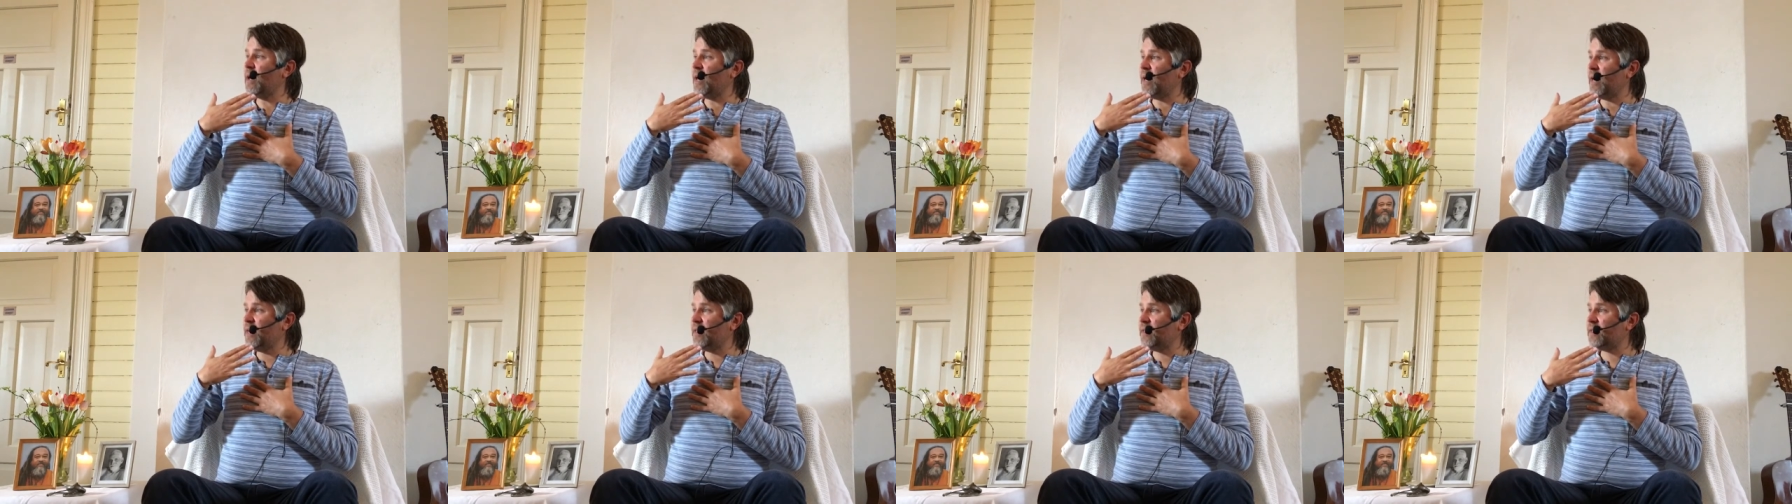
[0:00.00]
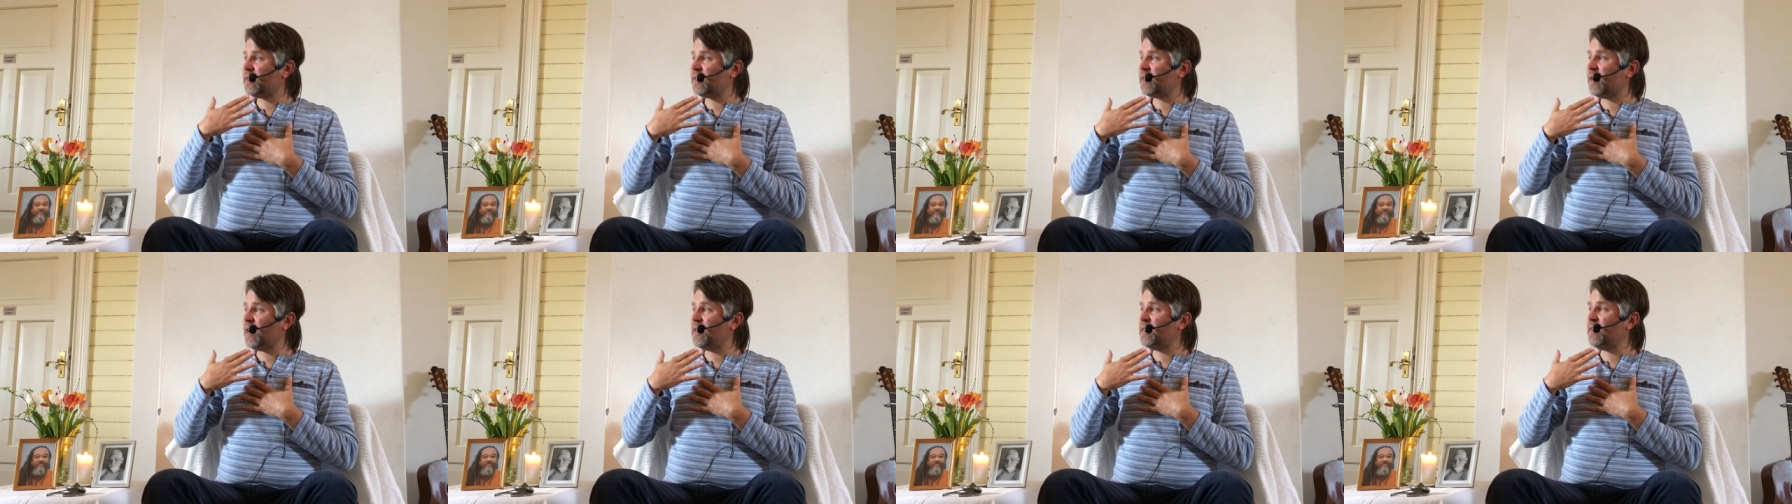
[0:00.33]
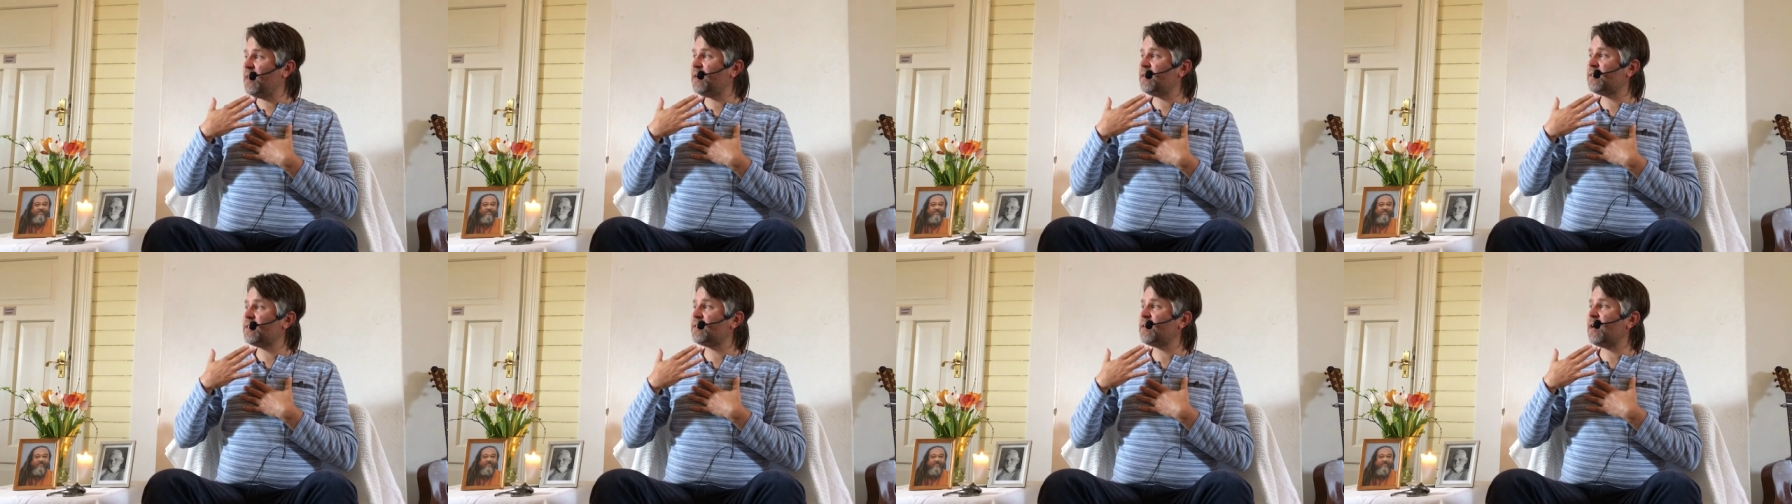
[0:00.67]
Inside
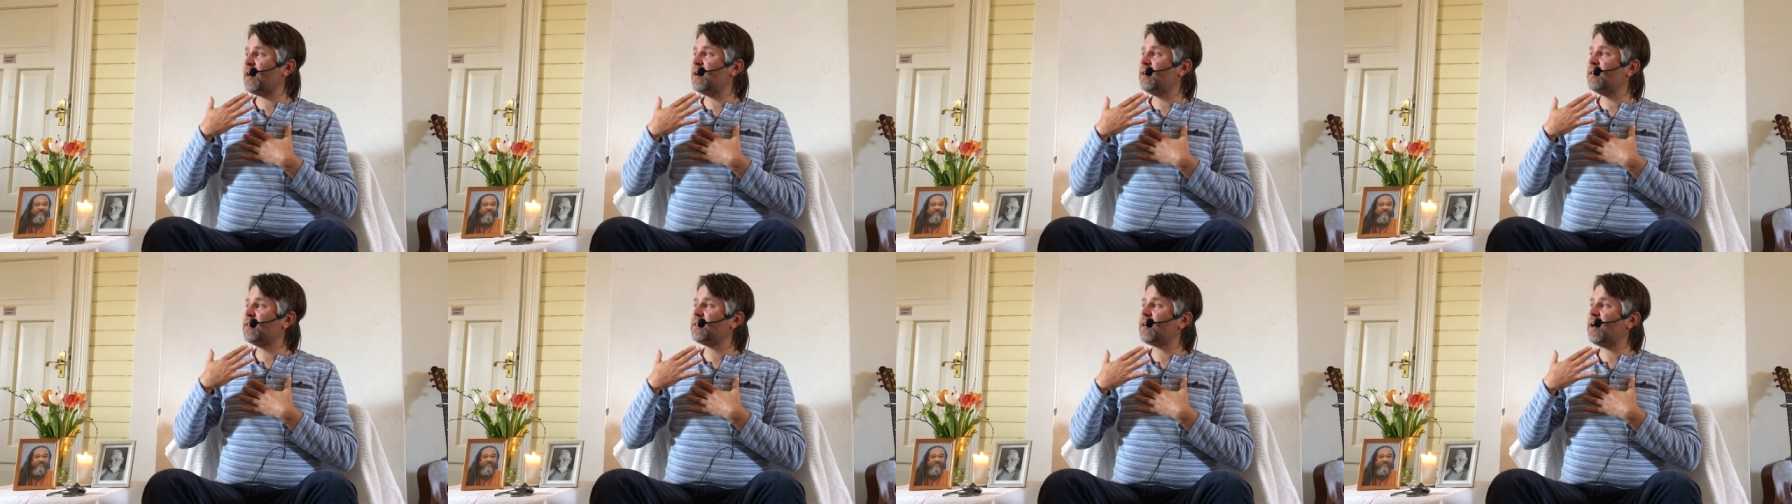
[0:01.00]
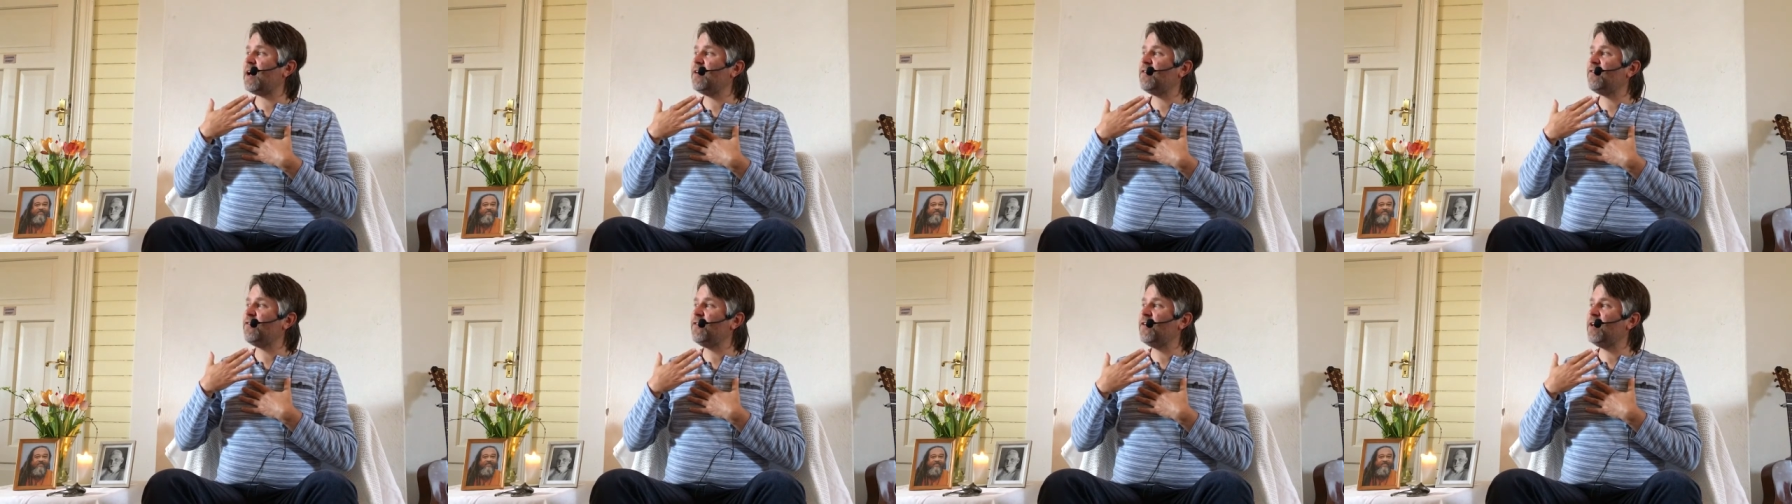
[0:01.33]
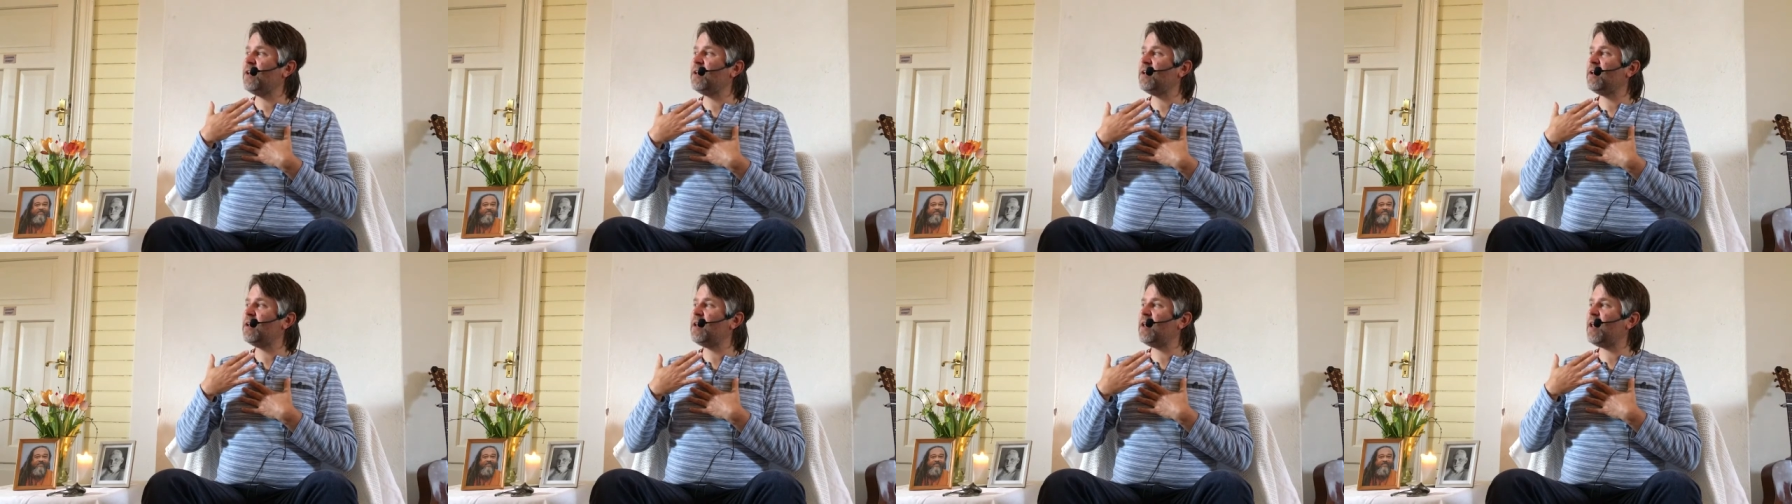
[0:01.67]
that silence, I
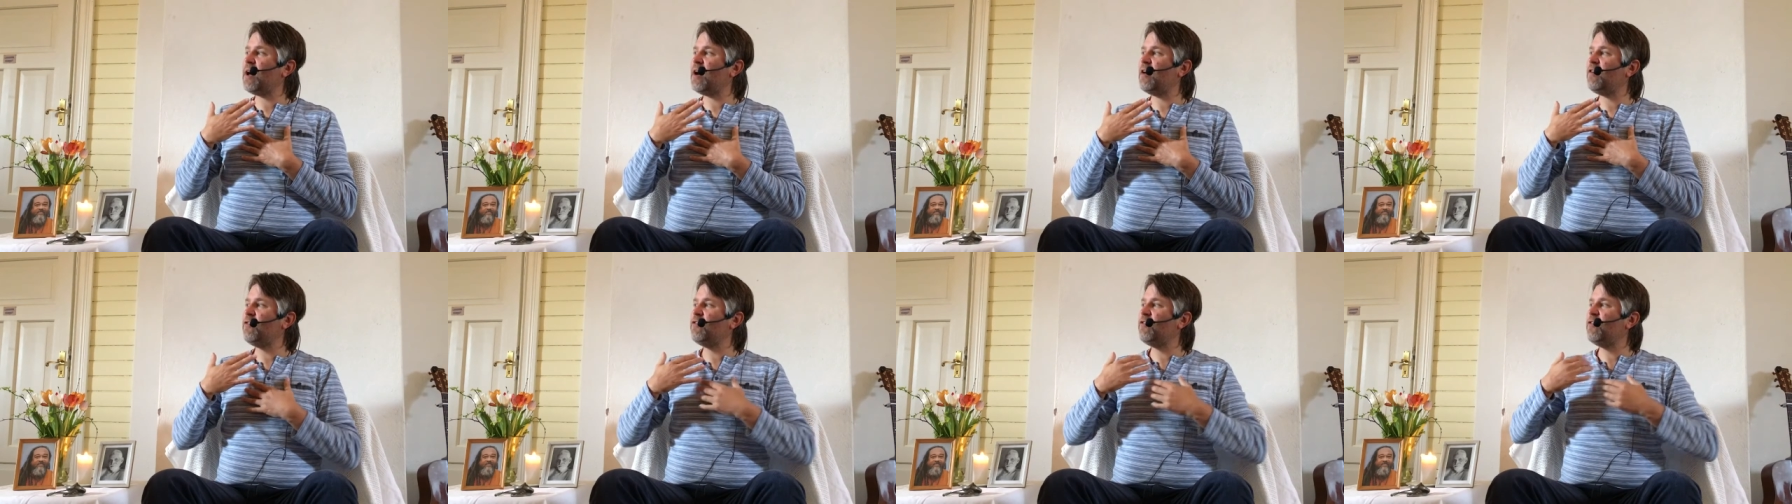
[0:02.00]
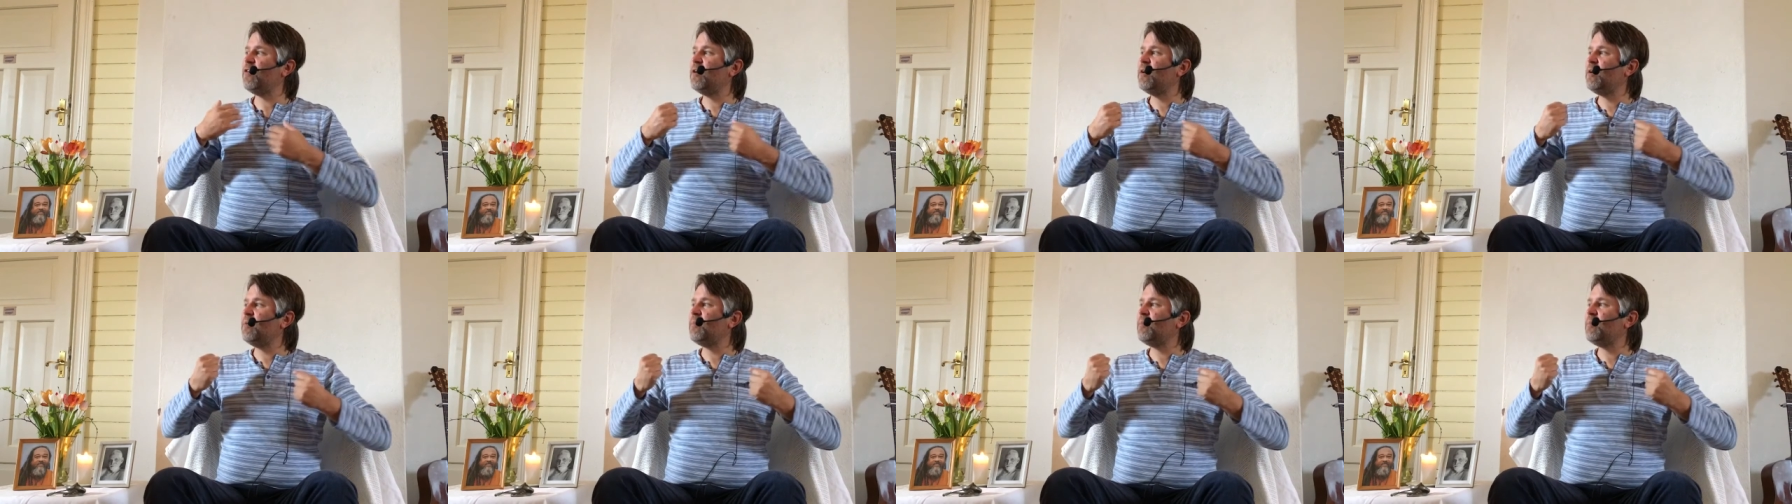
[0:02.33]
feel a love,